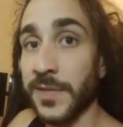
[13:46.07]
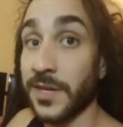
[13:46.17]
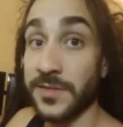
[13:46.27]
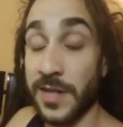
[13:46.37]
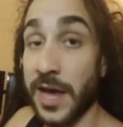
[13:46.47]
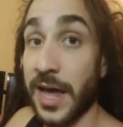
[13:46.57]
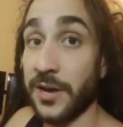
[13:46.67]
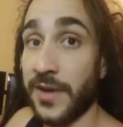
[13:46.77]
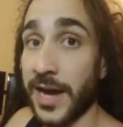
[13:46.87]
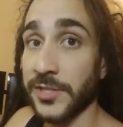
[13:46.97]
It is not
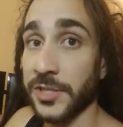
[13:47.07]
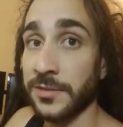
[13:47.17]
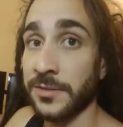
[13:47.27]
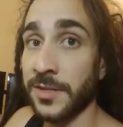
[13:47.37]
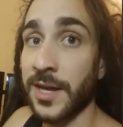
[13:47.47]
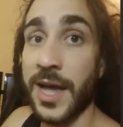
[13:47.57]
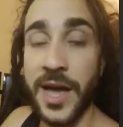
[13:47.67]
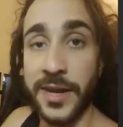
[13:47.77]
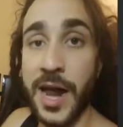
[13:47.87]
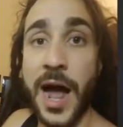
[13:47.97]
out of action,
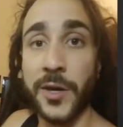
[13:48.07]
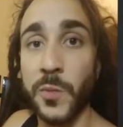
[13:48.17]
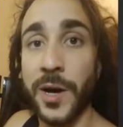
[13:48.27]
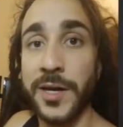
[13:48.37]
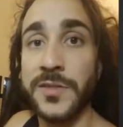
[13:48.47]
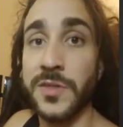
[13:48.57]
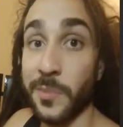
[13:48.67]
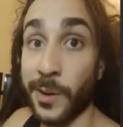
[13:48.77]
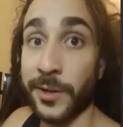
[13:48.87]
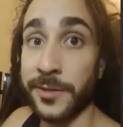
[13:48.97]
and it occupies the
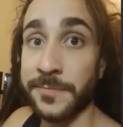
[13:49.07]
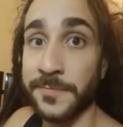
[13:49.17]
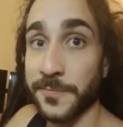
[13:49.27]
bunker.